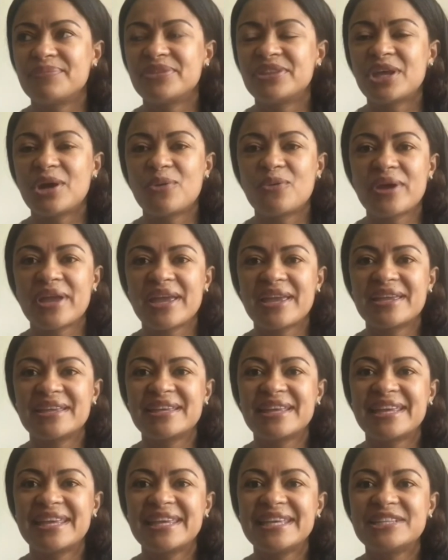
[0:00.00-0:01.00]
the way
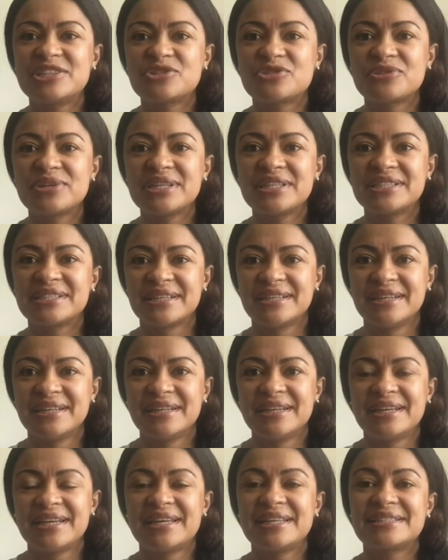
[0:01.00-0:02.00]
he treats
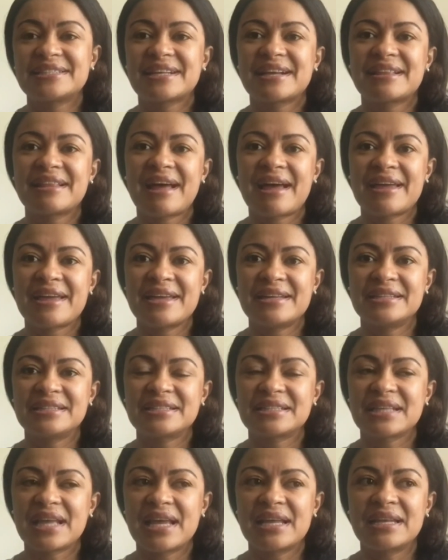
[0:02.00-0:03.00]
his
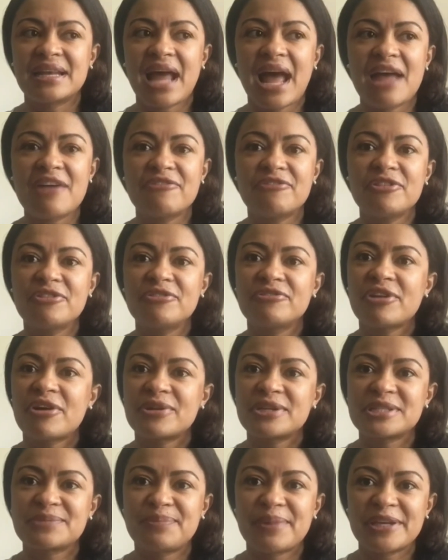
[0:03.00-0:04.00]
clients and I feel
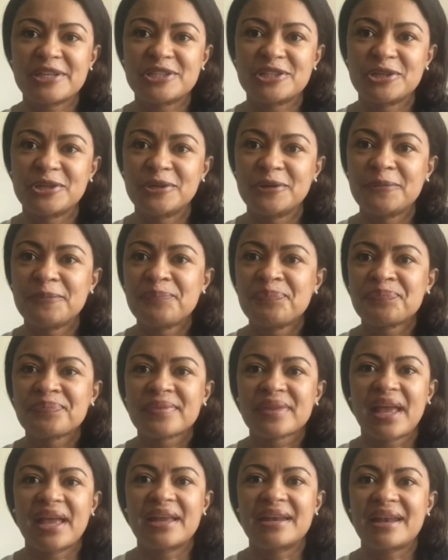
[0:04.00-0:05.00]
very special
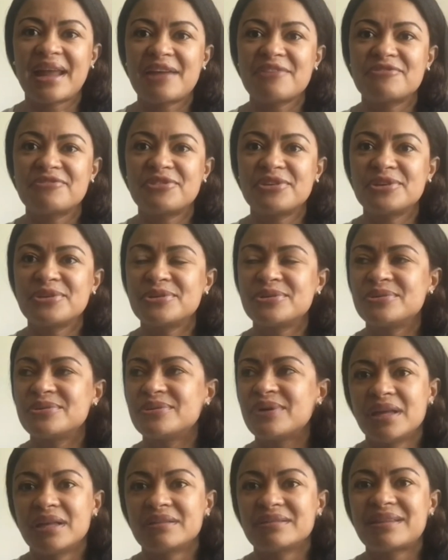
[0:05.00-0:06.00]
and I
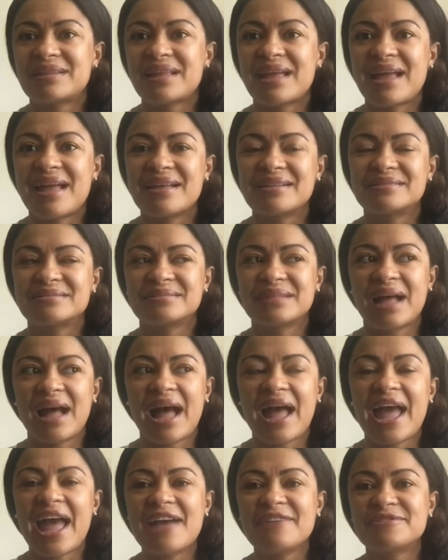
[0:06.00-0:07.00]
feel that
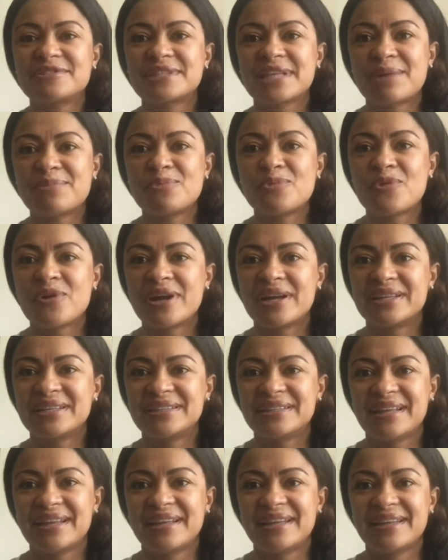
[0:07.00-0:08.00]
I have
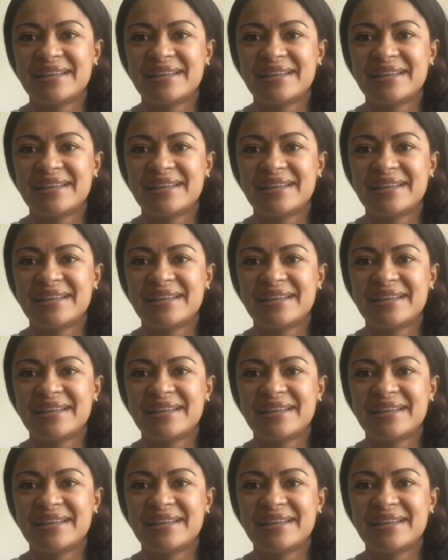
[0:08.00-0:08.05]
someone